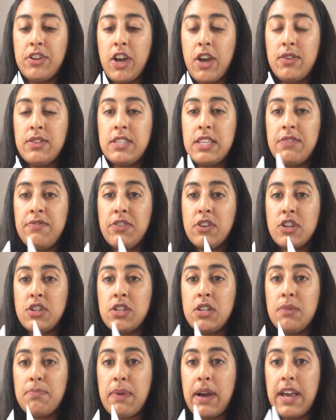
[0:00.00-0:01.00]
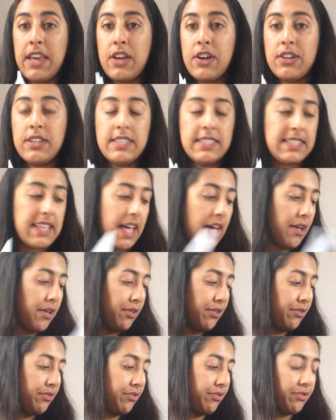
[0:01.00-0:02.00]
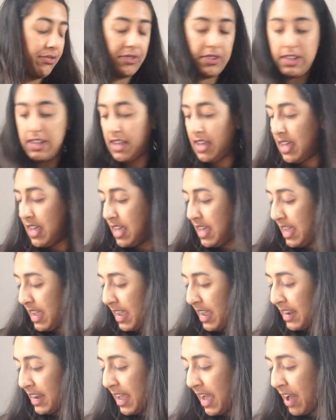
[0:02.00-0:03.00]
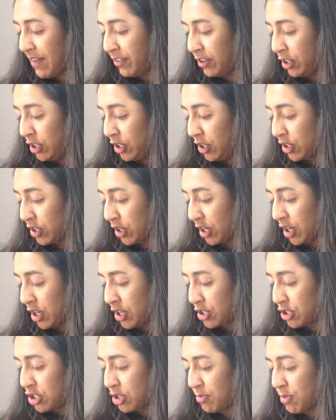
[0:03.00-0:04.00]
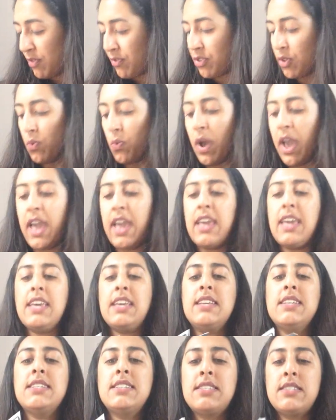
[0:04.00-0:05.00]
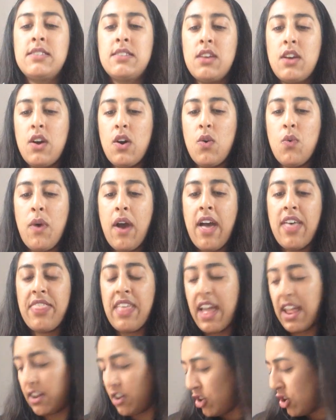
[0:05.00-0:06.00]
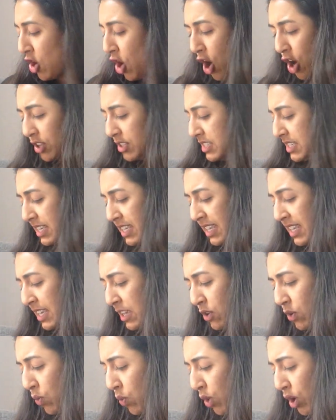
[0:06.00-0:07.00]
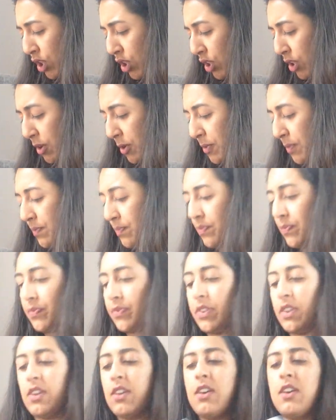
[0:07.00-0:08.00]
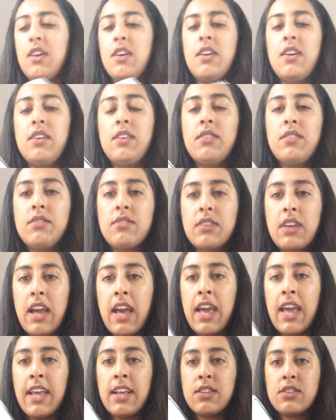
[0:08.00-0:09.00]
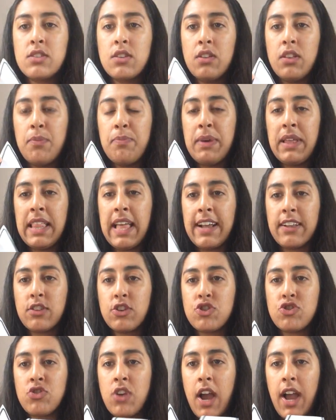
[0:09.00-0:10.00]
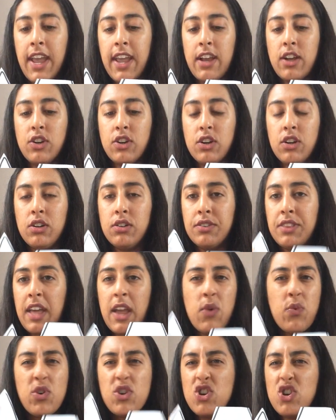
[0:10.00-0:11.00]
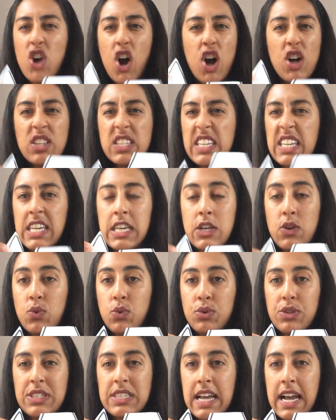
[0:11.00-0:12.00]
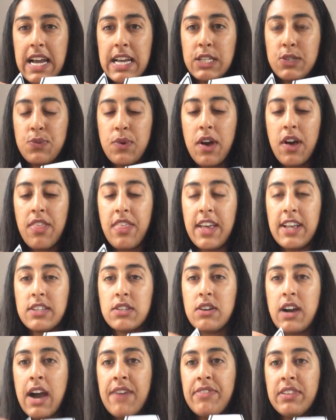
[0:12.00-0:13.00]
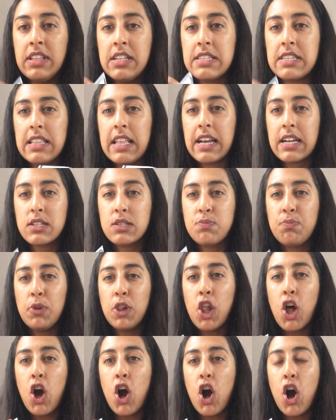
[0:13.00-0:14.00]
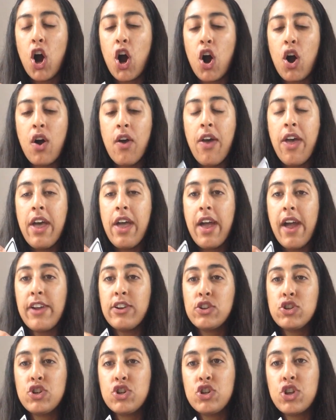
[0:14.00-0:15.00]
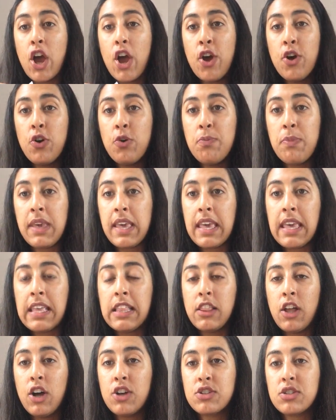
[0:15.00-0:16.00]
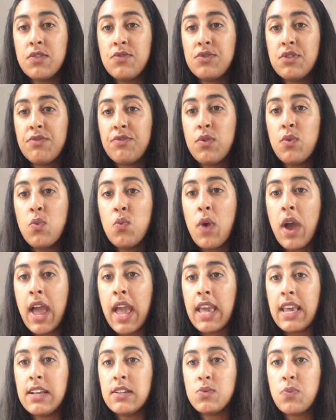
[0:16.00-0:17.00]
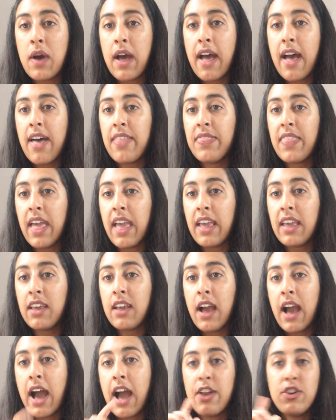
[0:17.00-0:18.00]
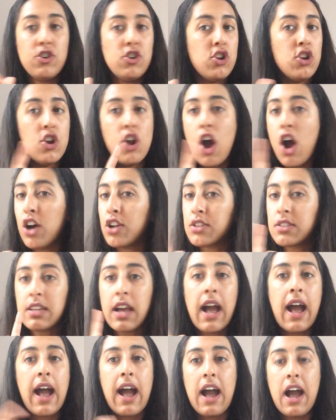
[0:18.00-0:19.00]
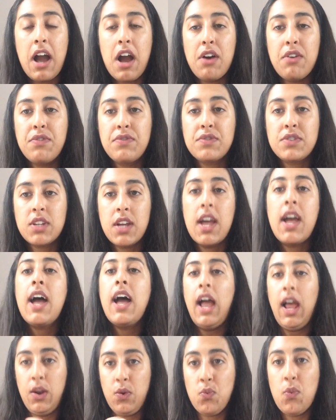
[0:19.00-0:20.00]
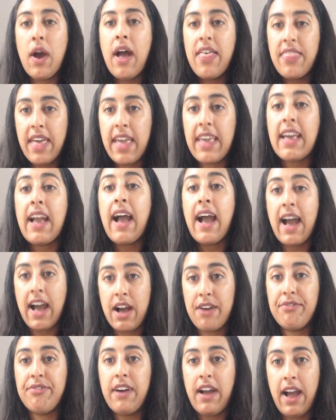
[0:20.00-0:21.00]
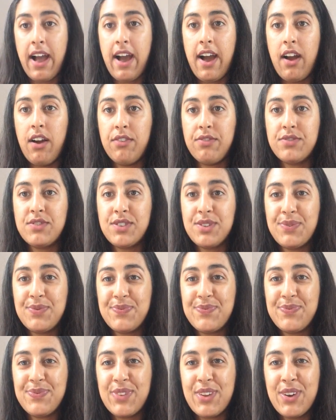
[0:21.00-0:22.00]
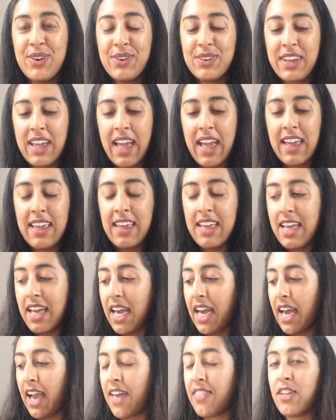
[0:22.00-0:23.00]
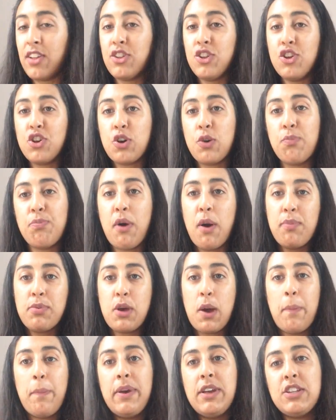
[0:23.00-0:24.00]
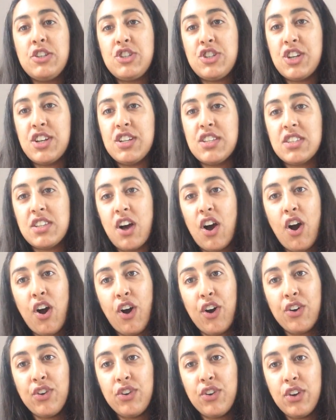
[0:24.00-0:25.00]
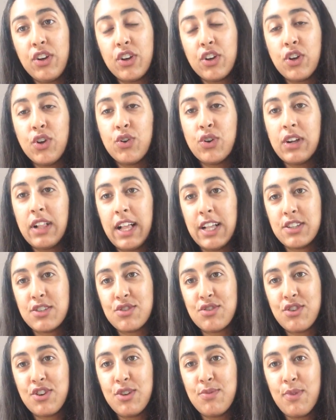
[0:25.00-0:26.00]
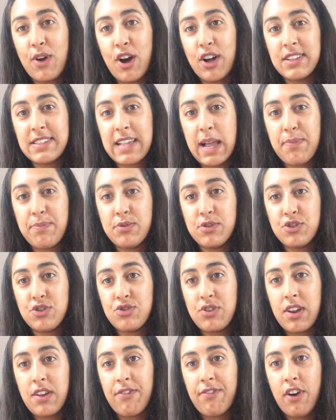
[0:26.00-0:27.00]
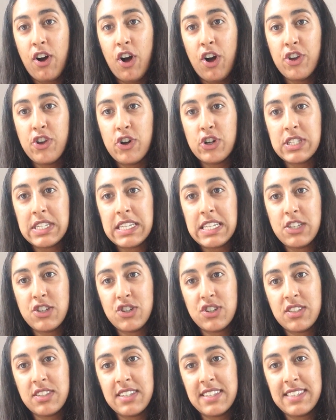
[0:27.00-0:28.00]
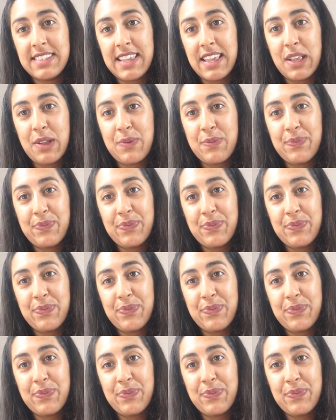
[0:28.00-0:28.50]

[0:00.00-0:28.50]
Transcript: go, see if you can do it by yourself, and have a look at some of the ways where they're not equal. Okay, so a bit like the triangle, they were not equal sides, were they? So have a little explore and show me lots of different ways where they are not halved and where they have halved. Okay, and then you can pop your pictures on Google Classroom or Tapestry for all your teachers to see.